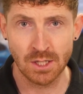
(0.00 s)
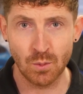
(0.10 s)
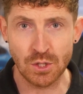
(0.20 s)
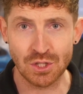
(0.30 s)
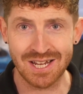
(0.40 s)

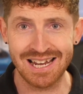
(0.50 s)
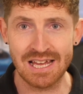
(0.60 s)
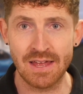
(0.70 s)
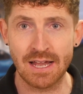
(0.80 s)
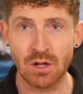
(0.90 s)
We should
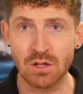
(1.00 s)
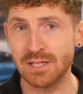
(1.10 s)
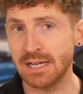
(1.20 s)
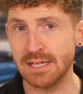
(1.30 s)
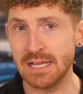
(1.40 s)
collect their
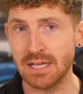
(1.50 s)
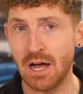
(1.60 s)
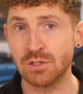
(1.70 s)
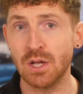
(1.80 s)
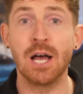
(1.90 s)
contact
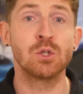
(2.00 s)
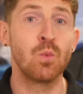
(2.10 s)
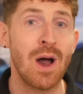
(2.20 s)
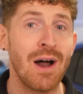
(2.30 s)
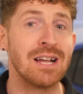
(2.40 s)
details as
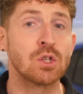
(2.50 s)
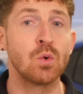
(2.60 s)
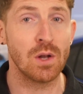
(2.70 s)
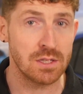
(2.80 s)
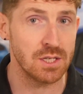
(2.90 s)
well as
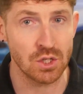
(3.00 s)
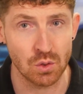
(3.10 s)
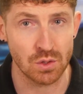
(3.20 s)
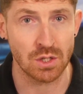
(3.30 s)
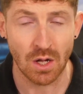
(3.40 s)
quality
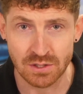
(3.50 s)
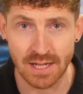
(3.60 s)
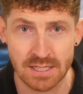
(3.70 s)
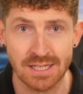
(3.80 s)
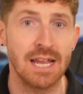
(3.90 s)
assure the
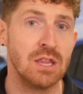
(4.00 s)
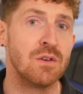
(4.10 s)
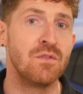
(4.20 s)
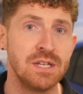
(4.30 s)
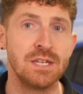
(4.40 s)
content in
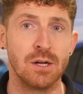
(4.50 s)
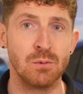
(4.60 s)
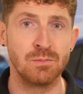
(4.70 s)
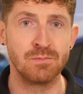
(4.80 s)
the video.